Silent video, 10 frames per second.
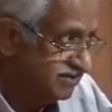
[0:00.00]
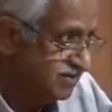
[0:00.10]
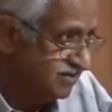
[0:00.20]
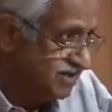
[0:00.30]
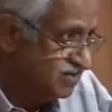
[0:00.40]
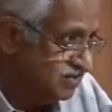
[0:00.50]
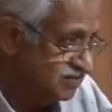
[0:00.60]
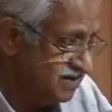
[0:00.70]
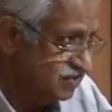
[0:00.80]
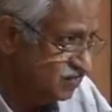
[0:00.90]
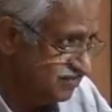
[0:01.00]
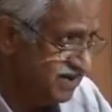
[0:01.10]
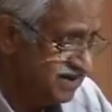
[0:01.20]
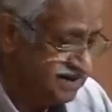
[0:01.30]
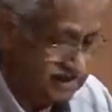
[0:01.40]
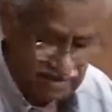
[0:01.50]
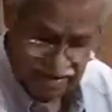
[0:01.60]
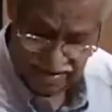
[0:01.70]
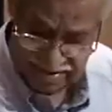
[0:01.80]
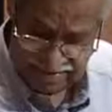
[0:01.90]
We do feel a
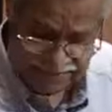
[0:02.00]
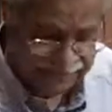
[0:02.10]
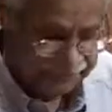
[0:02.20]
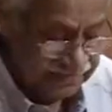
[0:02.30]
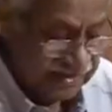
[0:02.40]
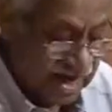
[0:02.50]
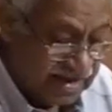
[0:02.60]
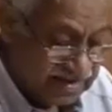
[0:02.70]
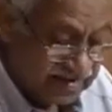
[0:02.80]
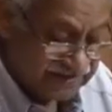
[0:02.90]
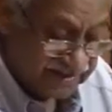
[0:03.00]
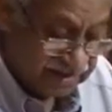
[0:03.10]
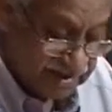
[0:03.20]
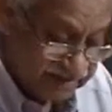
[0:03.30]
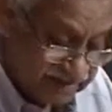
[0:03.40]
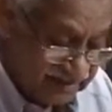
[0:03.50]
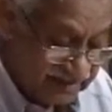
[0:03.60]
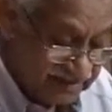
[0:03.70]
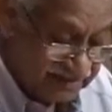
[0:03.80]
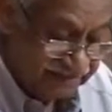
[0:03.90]
little uncomfortable on
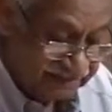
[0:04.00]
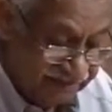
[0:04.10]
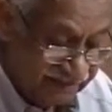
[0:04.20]
this.